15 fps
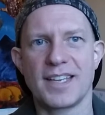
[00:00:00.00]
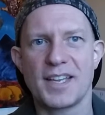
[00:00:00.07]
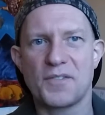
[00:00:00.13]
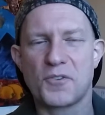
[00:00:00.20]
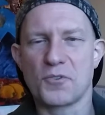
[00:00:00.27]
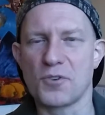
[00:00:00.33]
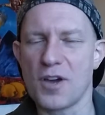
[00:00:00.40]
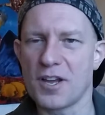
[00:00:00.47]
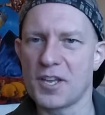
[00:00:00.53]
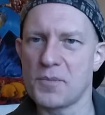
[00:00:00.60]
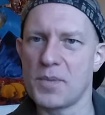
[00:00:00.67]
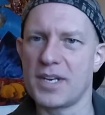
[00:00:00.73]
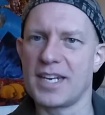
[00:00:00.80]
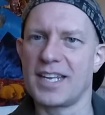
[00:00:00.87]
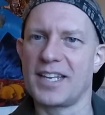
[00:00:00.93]
if you're
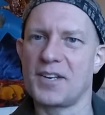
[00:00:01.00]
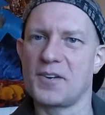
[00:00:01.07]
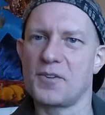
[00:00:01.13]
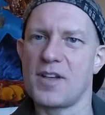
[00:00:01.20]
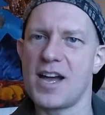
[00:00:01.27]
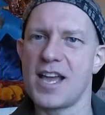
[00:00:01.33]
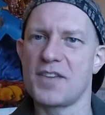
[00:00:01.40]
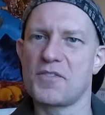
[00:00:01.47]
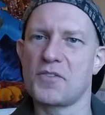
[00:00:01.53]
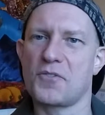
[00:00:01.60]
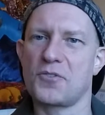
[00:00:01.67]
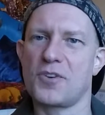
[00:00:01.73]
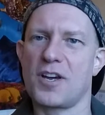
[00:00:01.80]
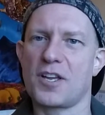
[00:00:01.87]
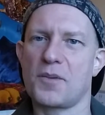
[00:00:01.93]
documenting your life, if
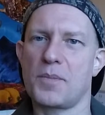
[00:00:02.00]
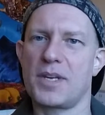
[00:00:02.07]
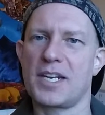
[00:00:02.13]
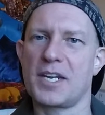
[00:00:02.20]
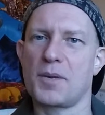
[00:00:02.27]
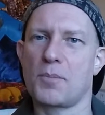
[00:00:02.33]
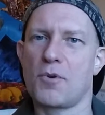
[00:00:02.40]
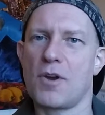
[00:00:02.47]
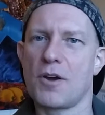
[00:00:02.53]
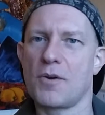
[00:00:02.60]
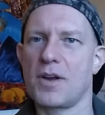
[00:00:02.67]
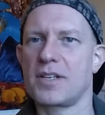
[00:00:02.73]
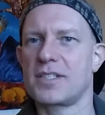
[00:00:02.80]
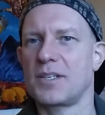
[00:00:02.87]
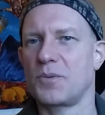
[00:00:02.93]
you're documenting your
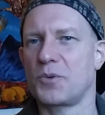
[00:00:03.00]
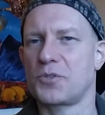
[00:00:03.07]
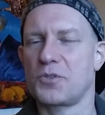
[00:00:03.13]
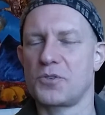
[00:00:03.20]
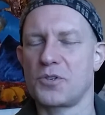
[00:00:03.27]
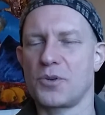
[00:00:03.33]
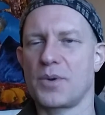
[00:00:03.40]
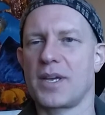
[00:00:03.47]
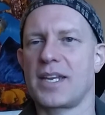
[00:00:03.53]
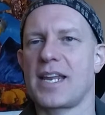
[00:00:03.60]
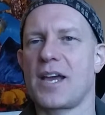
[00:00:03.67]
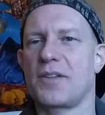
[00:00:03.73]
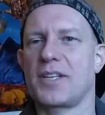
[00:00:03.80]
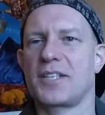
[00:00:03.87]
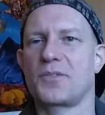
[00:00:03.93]
progress and what you're doing and
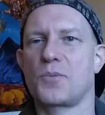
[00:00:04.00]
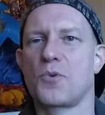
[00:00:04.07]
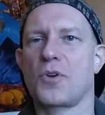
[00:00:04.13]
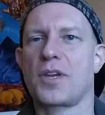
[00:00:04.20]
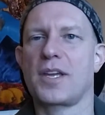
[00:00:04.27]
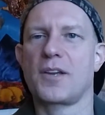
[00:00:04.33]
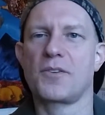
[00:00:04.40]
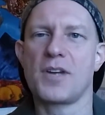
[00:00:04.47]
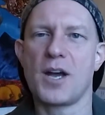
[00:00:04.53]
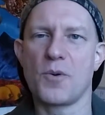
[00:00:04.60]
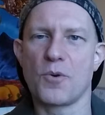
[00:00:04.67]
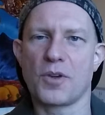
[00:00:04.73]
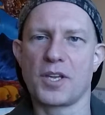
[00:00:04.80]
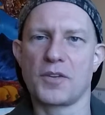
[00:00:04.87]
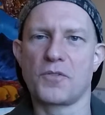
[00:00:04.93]
how that's working or not
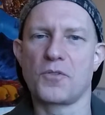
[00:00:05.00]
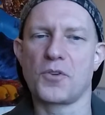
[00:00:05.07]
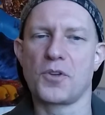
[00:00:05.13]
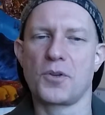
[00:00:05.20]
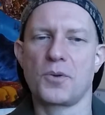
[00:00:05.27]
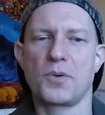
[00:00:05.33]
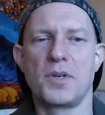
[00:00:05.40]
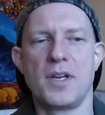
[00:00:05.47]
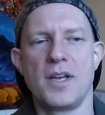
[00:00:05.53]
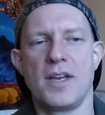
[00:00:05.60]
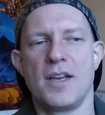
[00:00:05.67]
working for you,